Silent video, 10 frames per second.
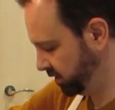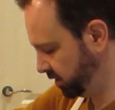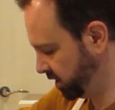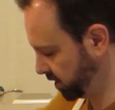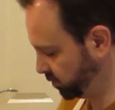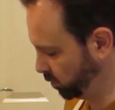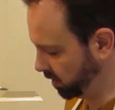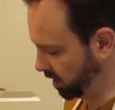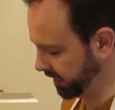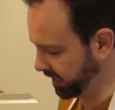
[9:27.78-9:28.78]
Just would
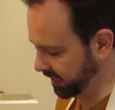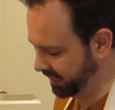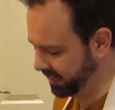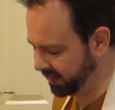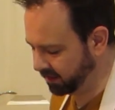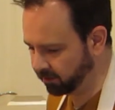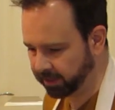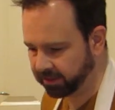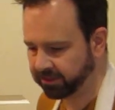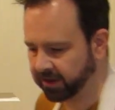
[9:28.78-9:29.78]
like it a little bit
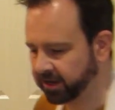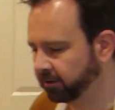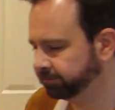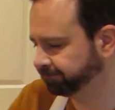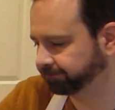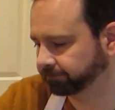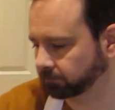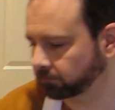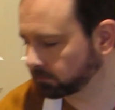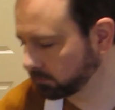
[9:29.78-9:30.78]
thicker.
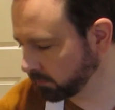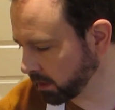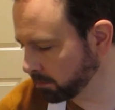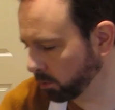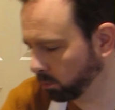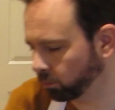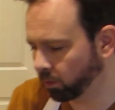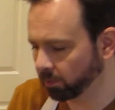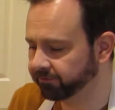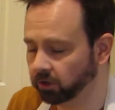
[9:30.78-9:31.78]
But
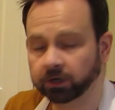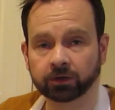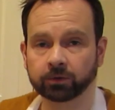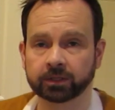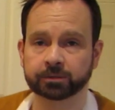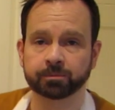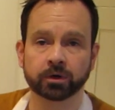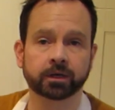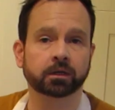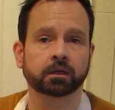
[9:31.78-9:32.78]
what we've got to do at this
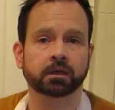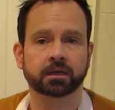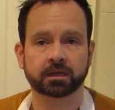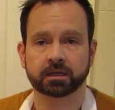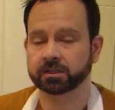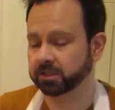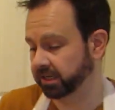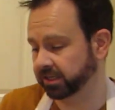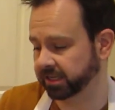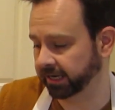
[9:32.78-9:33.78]
point is
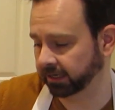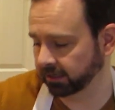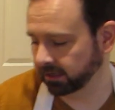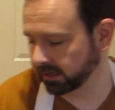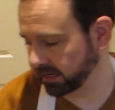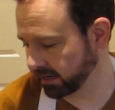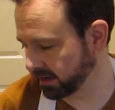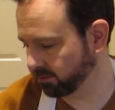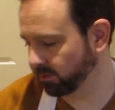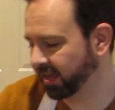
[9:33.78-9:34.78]
seasoning.
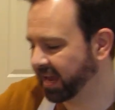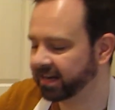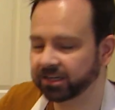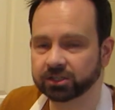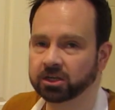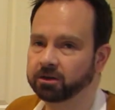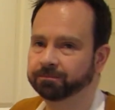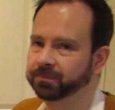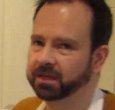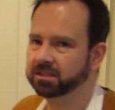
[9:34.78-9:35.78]
With any soup,
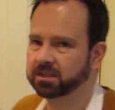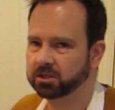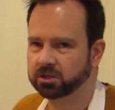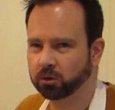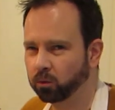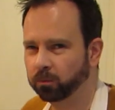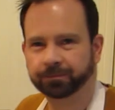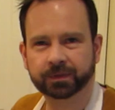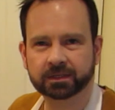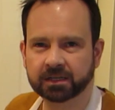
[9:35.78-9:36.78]
it's the salt
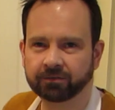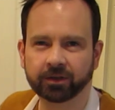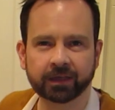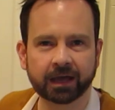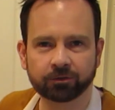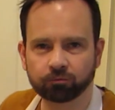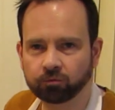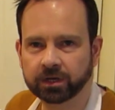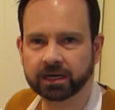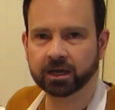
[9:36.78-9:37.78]
and stuff like that that
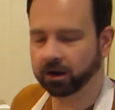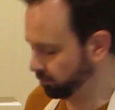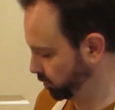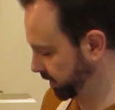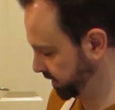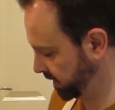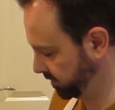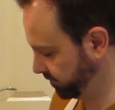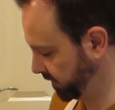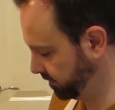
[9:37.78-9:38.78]
really kind of brings out the
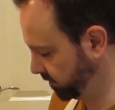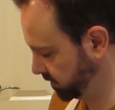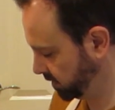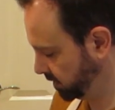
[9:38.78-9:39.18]
flavours.